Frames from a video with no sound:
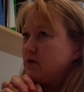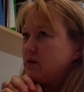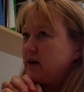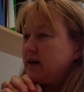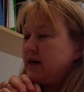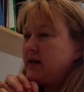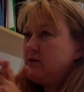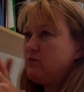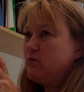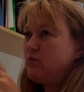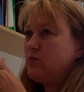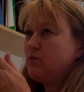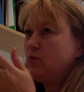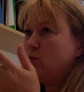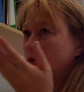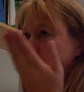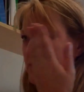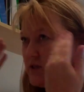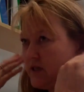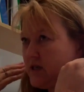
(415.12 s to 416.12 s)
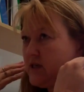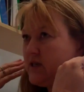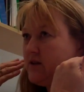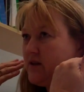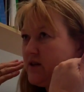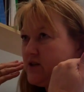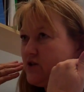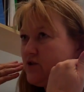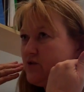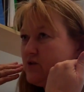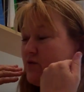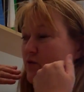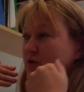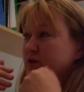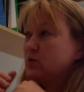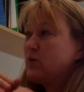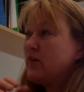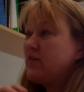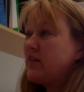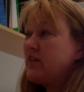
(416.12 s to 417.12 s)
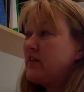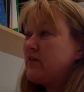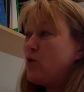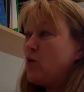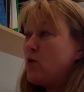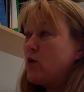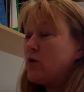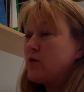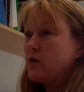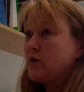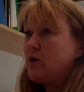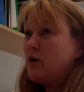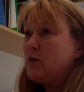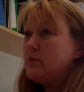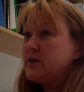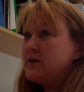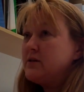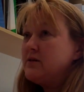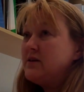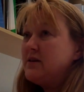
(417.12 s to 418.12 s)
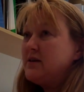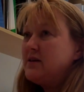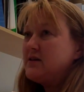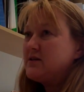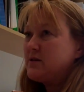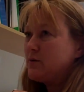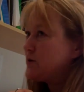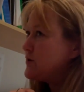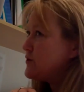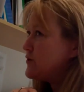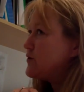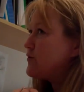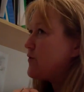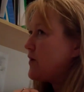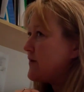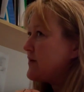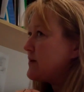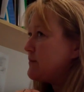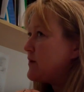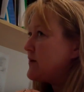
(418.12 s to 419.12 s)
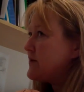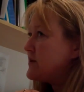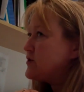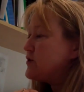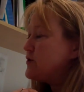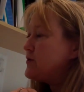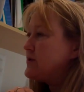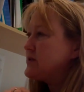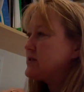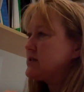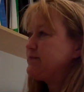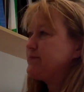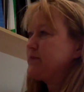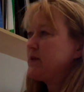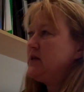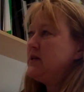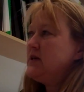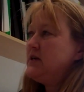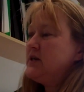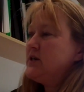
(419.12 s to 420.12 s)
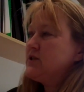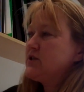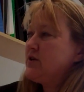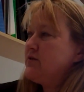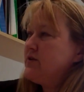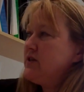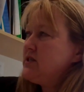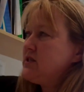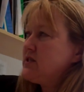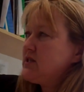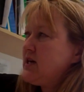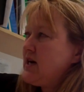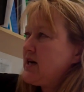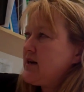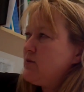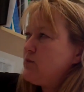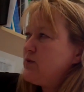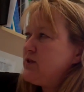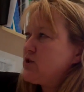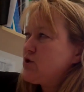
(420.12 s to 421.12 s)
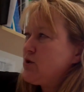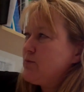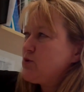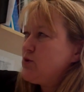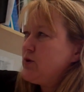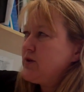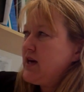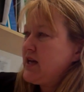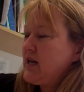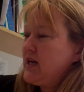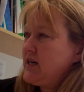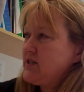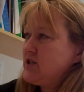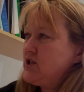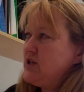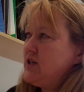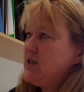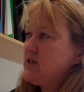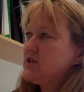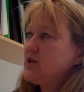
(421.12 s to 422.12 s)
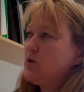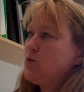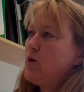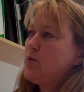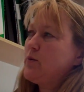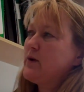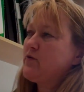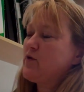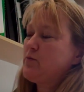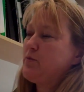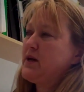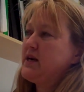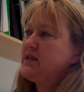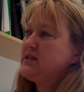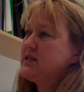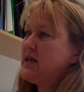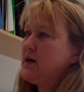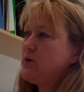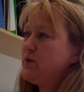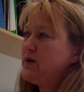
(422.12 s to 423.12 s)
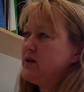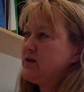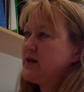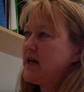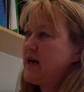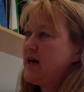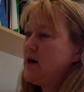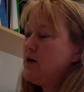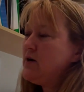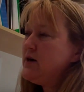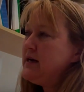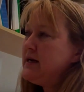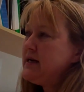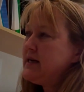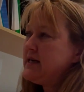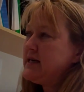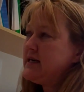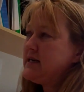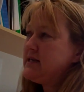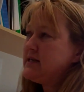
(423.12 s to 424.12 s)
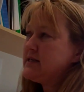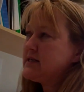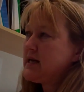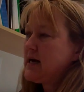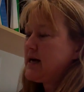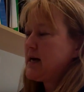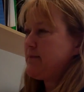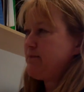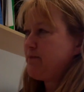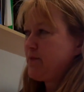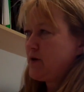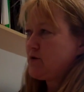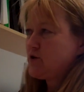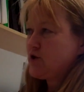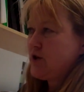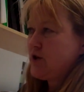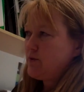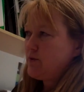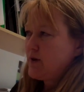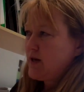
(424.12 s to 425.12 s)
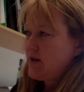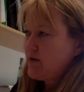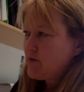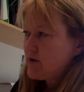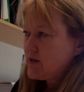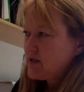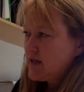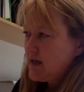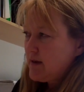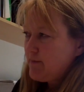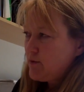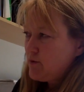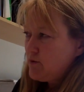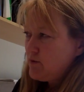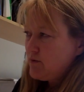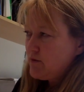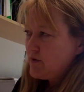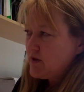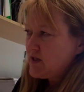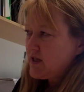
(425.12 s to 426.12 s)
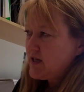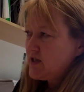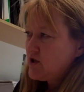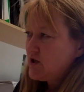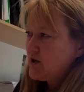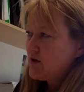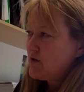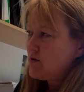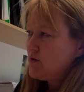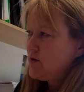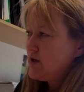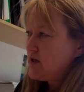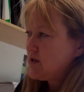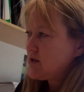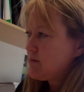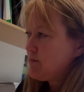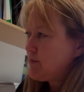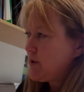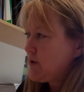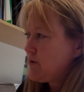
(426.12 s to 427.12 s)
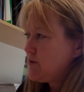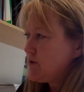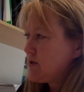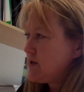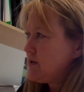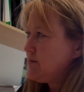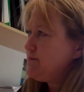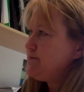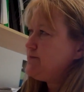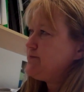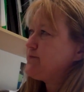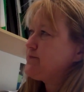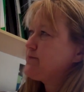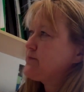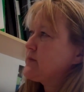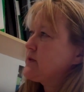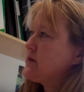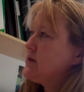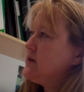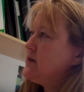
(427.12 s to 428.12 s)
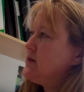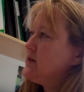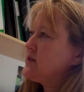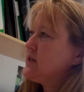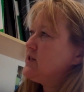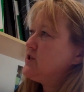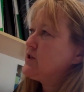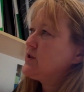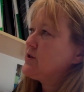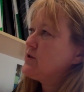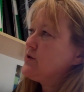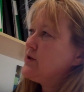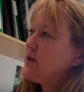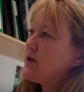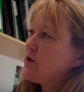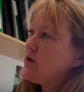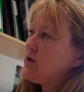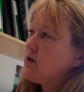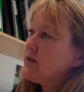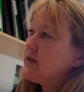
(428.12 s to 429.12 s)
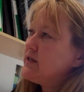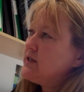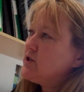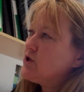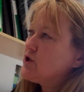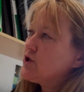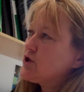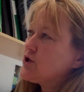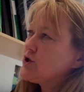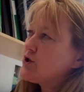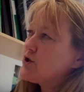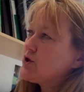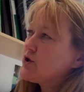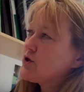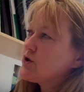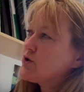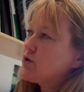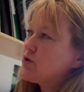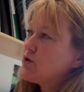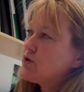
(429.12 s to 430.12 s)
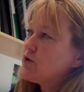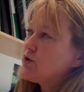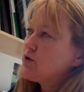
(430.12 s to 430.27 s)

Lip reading: They want to hear their students' voice. One thing they've all got in common is they want to do the right thing by their students. So this data, we stopped doing that last year, and so what we've replaced that with now is, I'll you another example, the Teaching and Learning Symposium, Teaching and Learning College. Let